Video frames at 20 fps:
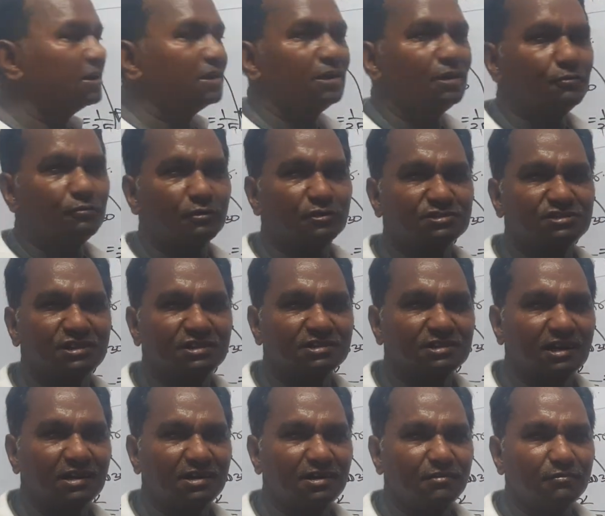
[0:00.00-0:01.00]
he was in
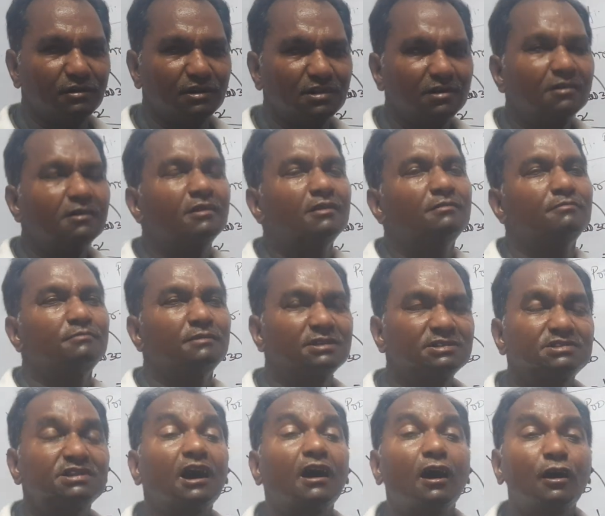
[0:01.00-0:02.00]
the river,
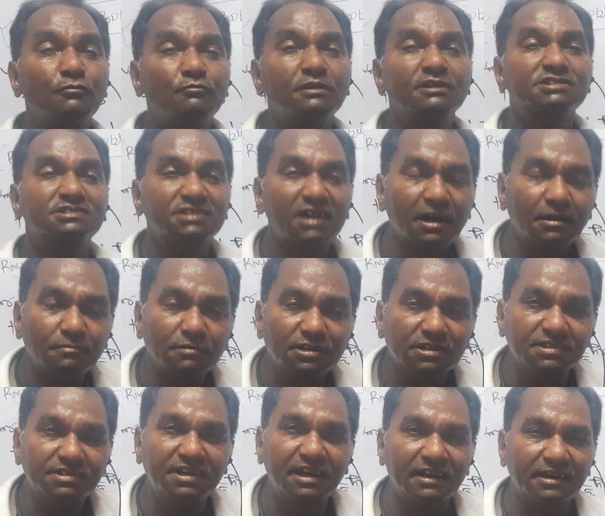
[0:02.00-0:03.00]
means how much time
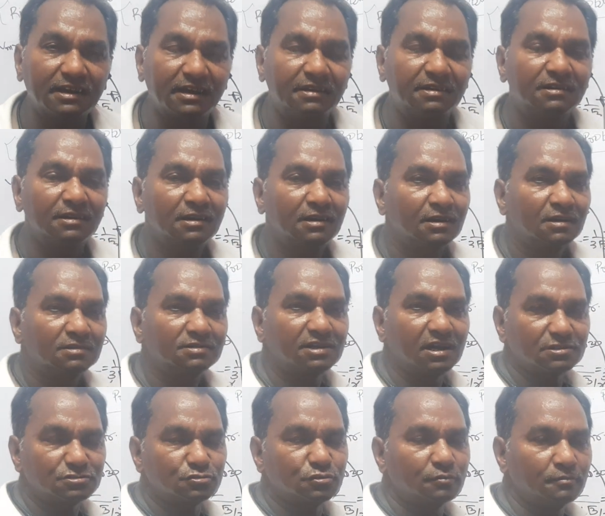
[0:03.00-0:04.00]
he taken,
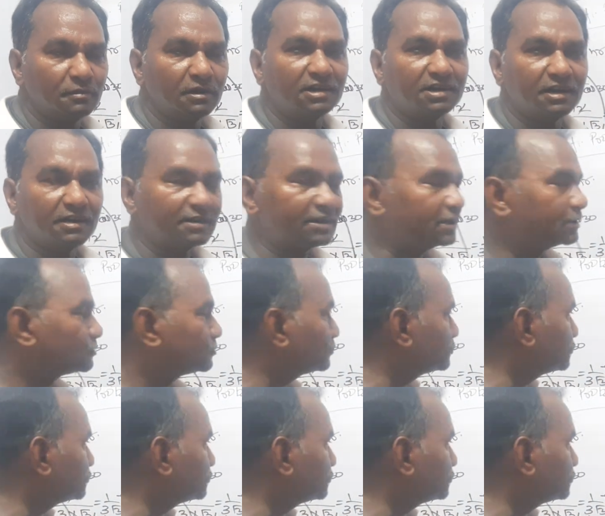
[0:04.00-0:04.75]
the swimmer taken to